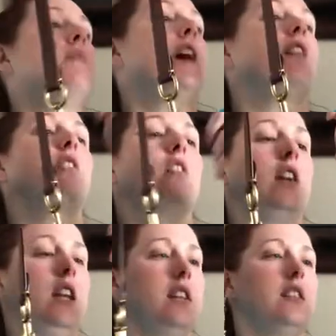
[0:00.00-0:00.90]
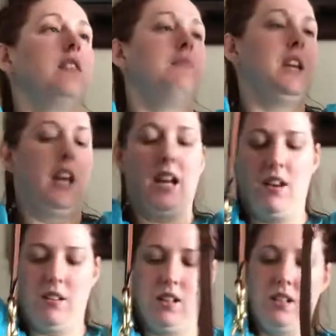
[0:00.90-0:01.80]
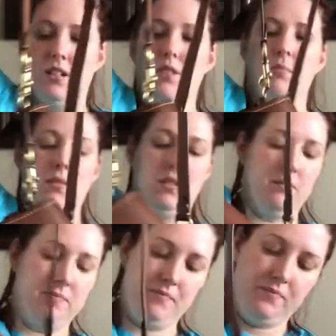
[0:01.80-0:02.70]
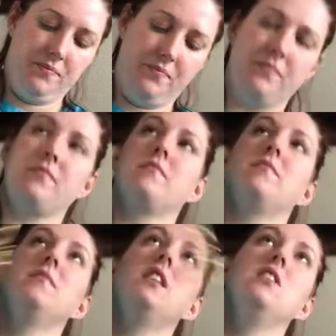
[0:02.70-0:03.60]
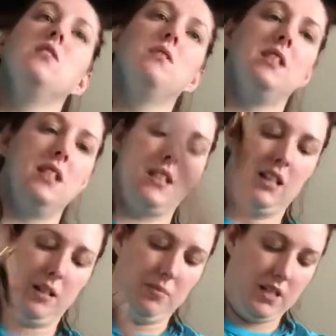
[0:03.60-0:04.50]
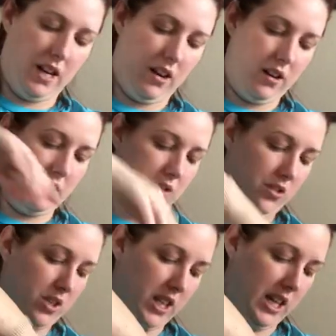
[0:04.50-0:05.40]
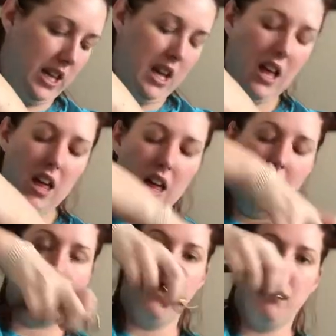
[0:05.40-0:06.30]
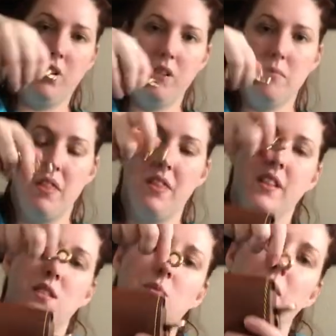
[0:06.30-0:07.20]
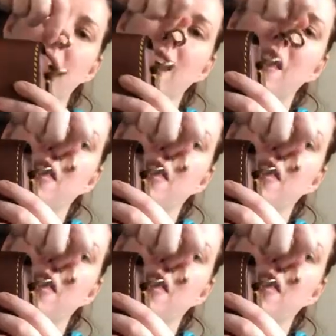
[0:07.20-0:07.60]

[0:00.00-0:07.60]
how long it is on me and how it looks. Oops. So with these clips, they are a little tricky. If you put them this way,